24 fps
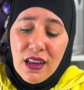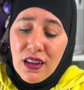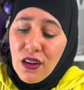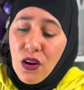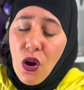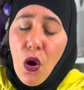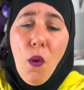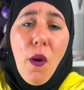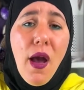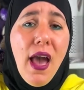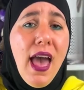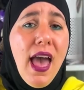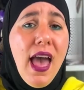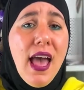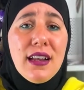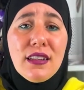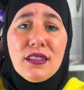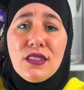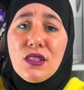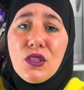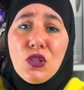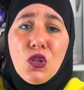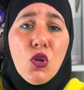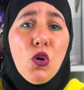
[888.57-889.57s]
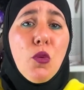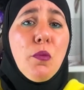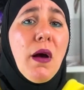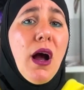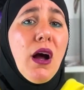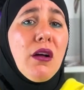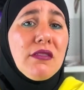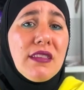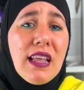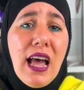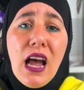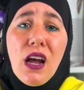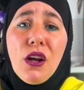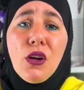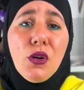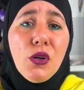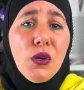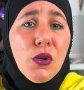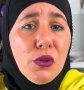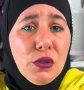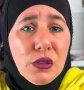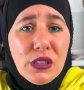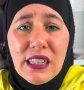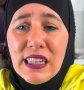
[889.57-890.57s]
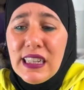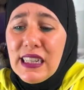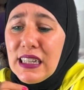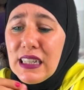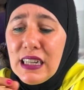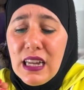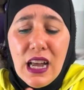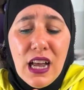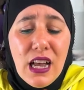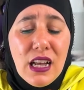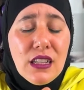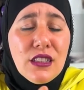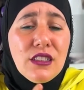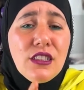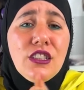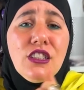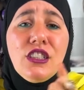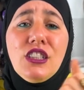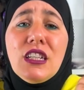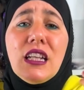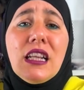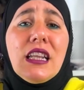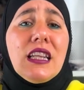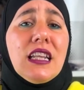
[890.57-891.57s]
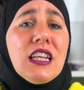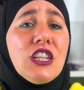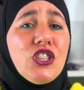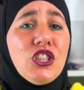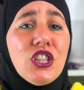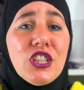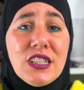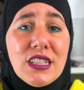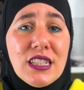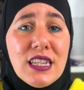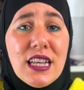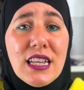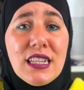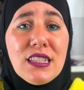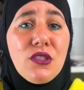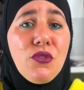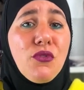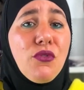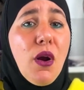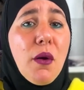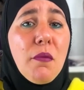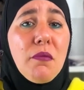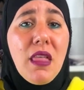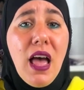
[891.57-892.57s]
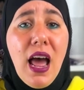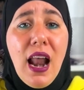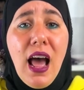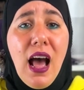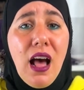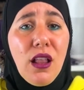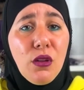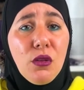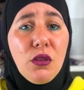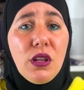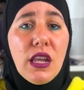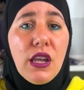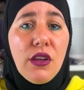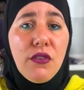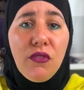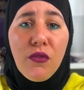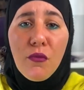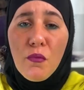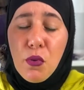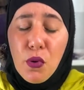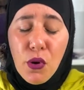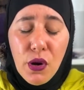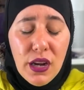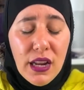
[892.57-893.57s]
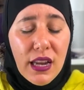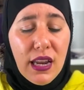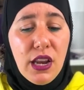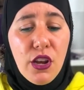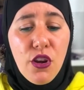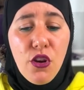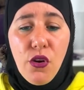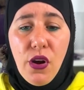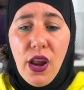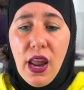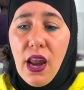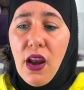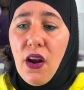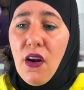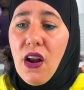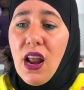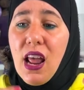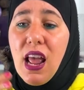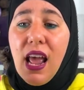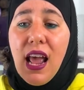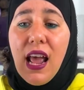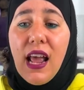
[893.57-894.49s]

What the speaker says: go ahead, scoop out that gunky deliciousness from that aloe leaf, put it in your hair.